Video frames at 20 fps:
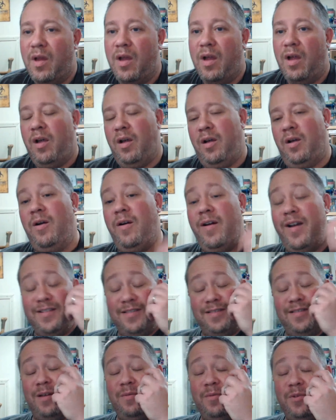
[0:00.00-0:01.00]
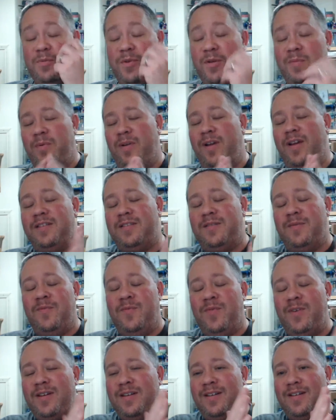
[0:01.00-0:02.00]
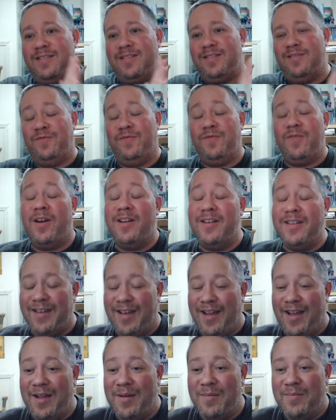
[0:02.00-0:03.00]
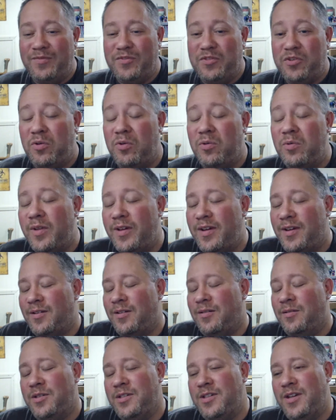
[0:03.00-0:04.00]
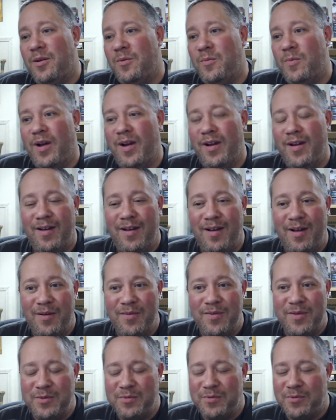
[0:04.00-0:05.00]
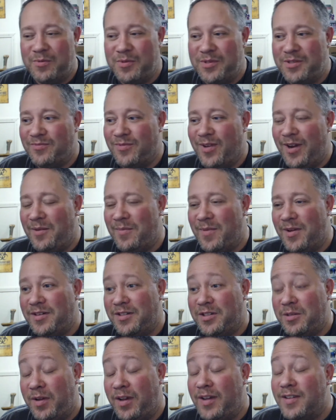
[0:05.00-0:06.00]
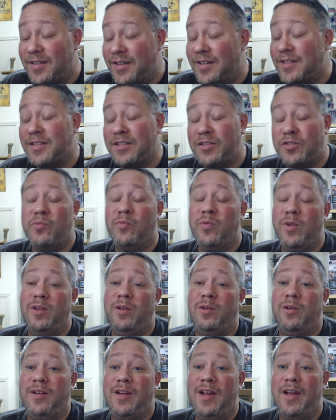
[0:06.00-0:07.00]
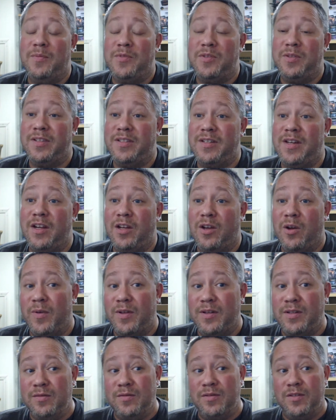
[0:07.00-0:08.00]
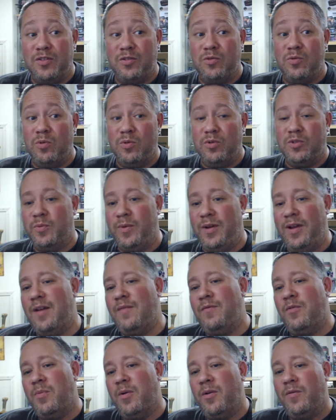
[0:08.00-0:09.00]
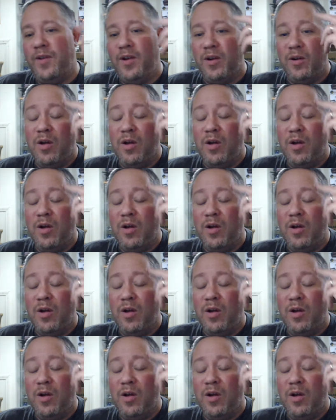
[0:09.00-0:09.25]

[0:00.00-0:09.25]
Alright, so that was me playing some Phoenix. Fun game. Totally can understand why this one was recommended to me. Because it's a really good game. So let's kind of go into the scores that we have above here.